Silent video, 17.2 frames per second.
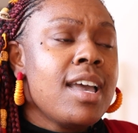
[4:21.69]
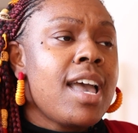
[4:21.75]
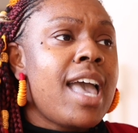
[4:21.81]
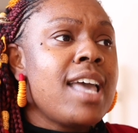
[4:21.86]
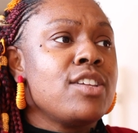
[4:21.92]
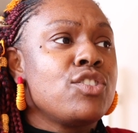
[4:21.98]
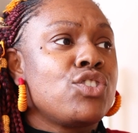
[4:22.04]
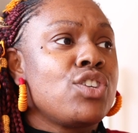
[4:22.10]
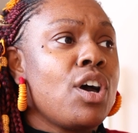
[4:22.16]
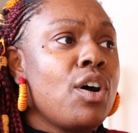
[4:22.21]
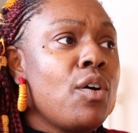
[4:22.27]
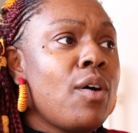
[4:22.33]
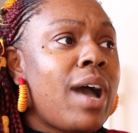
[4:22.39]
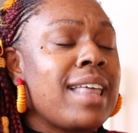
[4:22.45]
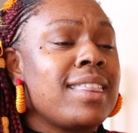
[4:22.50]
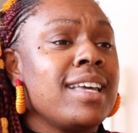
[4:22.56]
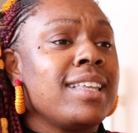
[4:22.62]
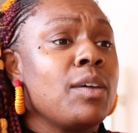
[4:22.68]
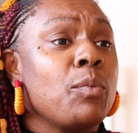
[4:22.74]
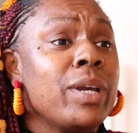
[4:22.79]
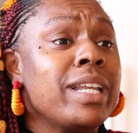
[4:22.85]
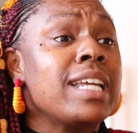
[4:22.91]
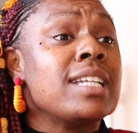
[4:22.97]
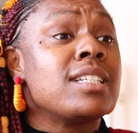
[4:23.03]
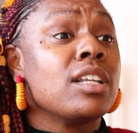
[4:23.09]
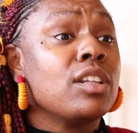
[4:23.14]
And so I think that
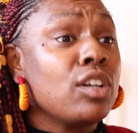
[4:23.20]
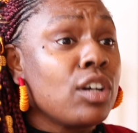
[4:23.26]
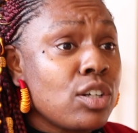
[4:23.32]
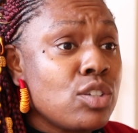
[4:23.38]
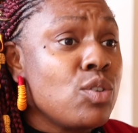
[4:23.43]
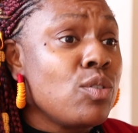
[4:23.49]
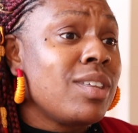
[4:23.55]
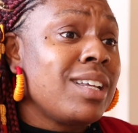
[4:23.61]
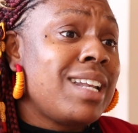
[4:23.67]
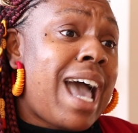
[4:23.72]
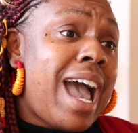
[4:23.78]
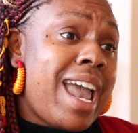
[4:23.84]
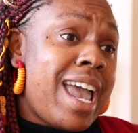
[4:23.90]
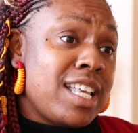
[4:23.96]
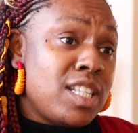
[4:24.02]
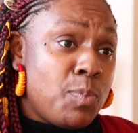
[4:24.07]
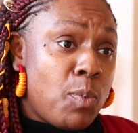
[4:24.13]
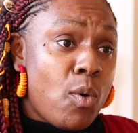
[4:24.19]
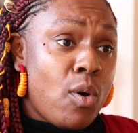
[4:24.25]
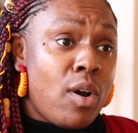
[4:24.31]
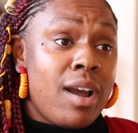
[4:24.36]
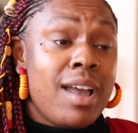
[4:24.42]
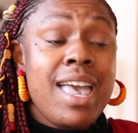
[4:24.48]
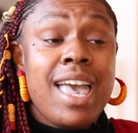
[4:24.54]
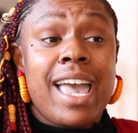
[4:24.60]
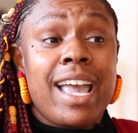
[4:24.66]
we need to look to the
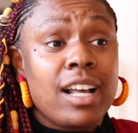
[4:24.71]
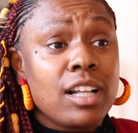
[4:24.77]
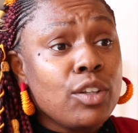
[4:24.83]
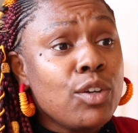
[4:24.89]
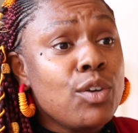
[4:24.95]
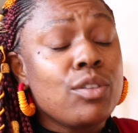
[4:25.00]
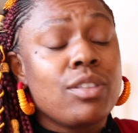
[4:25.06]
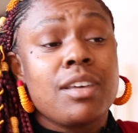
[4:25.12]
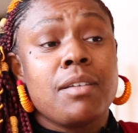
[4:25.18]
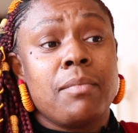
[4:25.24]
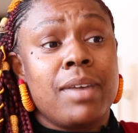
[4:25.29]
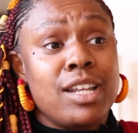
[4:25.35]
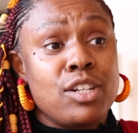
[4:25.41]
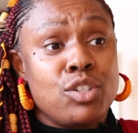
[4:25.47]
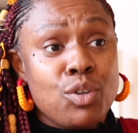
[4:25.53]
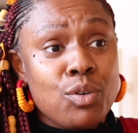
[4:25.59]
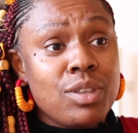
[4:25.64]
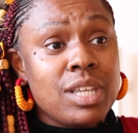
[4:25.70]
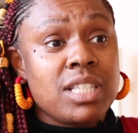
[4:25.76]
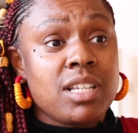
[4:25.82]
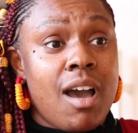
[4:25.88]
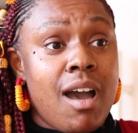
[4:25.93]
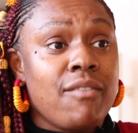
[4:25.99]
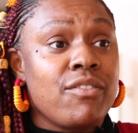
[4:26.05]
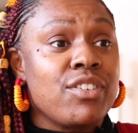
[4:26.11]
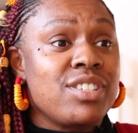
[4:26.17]
diaspora, include them into this
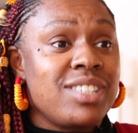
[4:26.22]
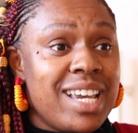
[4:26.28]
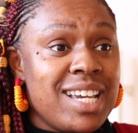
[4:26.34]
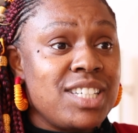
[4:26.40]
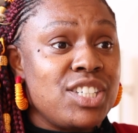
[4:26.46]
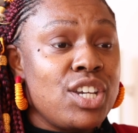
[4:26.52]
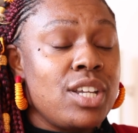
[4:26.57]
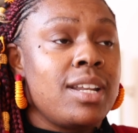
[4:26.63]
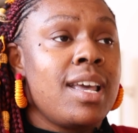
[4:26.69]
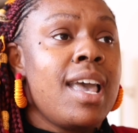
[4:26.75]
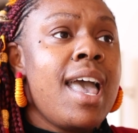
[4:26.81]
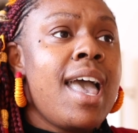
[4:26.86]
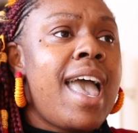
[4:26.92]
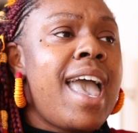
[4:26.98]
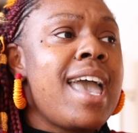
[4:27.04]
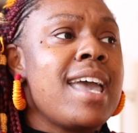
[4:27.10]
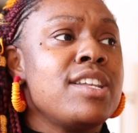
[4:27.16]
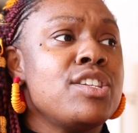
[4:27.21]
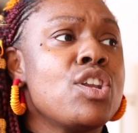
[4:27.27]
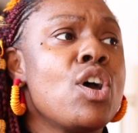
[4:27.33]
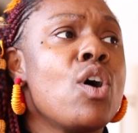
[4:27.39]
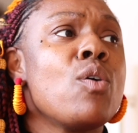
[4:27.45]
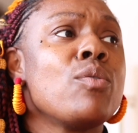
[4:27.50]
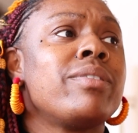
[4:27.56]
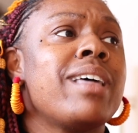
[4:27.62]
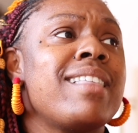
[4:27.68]
conversation, and
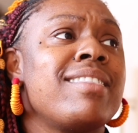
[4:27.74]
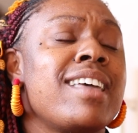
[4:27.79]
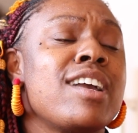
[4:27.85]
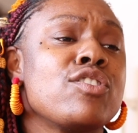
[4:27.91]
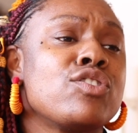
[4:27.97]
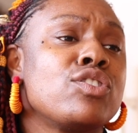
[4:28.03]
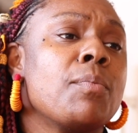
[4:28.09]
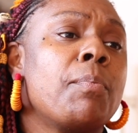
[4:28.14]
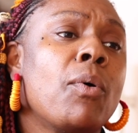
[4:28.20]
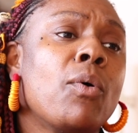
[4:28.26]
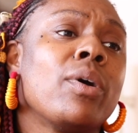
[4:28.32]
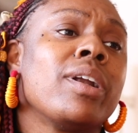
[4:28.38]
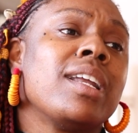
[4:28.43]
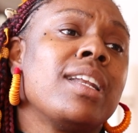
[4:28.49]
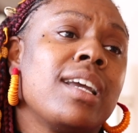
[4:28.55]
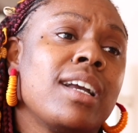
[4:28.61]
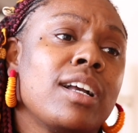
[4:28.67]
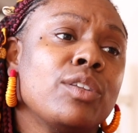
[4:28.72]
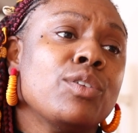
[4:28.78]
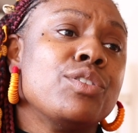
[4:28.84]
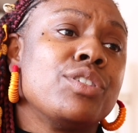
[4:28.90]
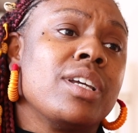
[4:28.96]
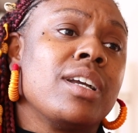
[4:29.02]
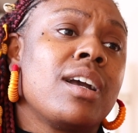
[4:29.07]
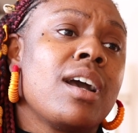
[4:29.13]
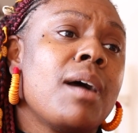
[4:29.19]
know that their support and
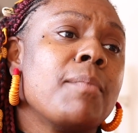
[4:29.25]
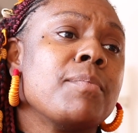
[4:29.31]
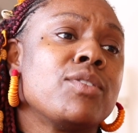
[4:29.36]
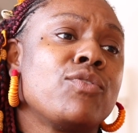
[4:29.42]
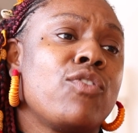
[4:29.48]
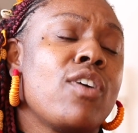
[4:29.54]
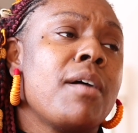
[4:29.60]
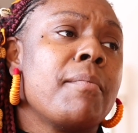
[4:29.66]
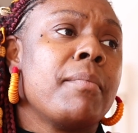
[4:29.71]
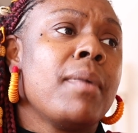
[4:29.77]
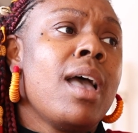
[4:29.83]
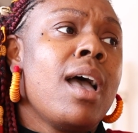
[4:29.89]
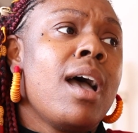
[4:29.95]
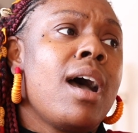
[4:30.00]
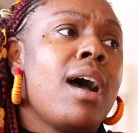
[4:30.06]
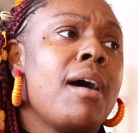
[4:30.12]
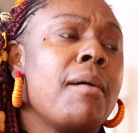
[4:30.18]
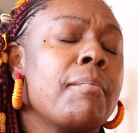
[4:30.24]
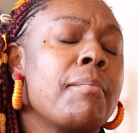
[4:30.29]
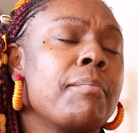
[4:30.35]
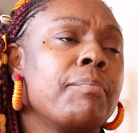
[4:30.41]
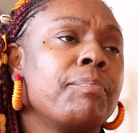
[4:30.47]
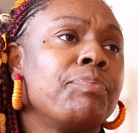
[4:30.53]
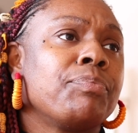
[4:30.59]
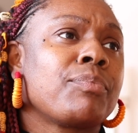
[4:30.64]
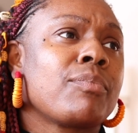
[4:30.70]
inclusion comes from
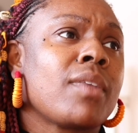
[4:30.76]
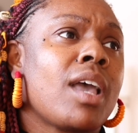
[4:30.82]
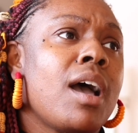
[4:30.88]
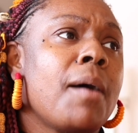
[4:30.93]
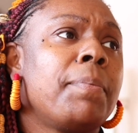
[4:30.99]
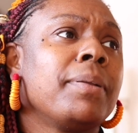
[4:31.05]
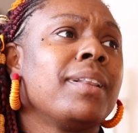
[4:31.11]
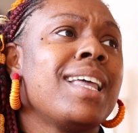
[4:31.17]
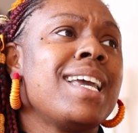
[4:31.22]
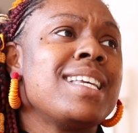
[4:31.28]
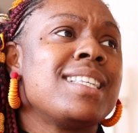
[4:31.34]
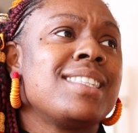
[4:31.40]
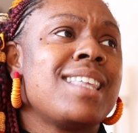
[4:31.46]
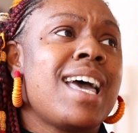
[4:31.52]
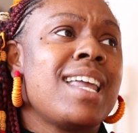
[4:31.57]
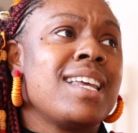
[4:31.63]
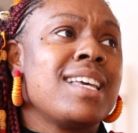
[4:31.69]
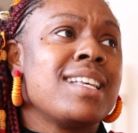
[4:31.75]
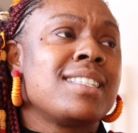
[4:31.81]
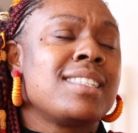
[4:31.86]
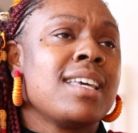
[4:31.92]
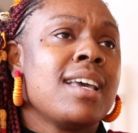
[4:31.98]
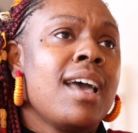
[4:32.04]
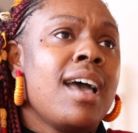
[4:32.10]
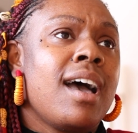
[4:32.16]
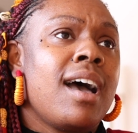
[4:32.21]
a place that is
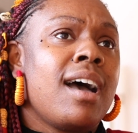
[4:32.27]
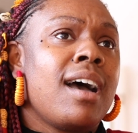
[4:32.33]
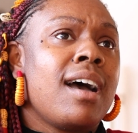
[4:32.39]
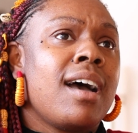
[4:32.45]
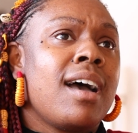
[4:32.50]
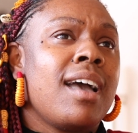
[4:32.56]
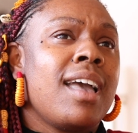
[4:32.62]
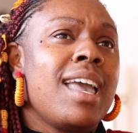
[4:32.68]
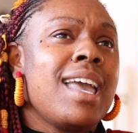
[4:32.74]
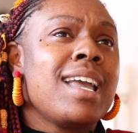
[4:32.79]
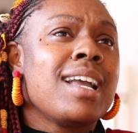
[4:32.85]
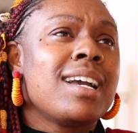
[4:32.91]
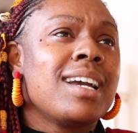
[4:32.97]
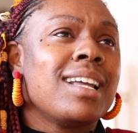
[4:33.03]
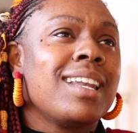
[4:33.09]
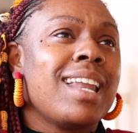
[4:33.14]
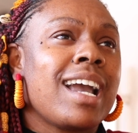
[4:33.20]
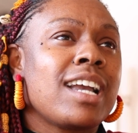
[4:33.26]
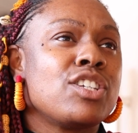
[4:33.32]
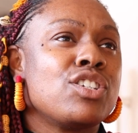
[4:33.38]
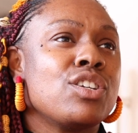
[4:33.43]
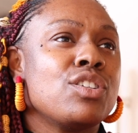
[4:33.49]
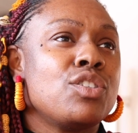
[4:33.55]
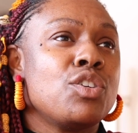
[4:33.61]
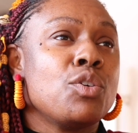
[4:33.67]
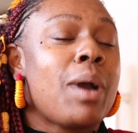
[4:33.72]
in
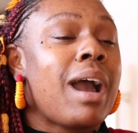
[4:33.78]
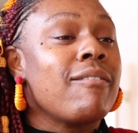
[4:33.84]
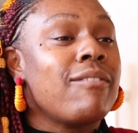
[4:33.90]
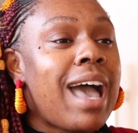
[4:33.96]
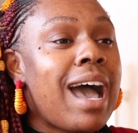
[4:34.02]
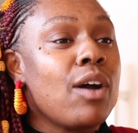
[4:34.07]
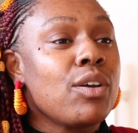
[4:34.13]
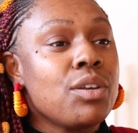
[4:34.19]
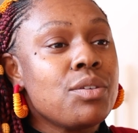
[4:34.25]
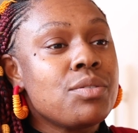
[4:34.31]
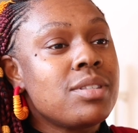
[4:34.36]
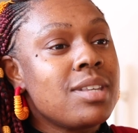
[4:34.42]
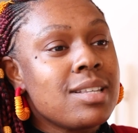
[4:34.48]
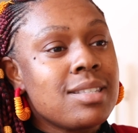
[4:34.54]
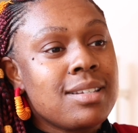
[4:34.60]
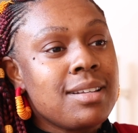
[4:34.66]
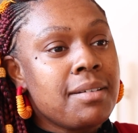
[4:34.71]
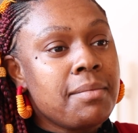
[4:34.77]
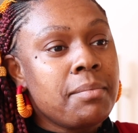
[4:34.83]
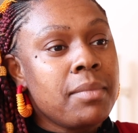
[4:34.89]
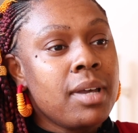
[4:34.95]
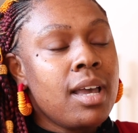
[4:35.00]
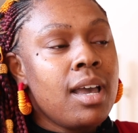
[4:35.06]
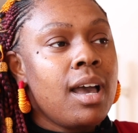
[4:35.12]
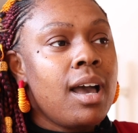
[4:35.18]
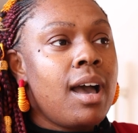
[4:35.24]
connection to our value system
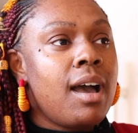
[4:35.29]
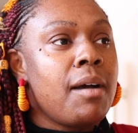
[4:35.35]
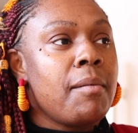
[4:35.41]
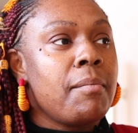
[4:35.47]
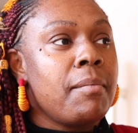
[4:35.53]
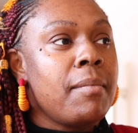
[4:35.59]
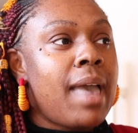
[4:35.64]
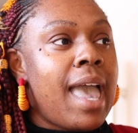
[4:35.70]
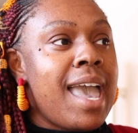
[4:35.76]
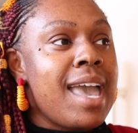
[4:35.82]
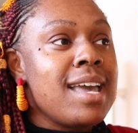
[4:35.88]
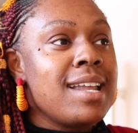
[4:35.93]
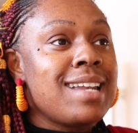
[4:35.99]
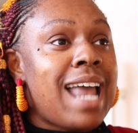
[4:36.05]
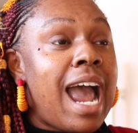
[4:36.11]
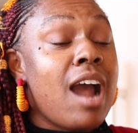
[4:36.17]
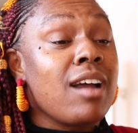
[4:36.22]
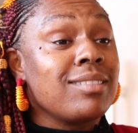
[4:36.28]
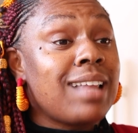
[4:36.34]
and our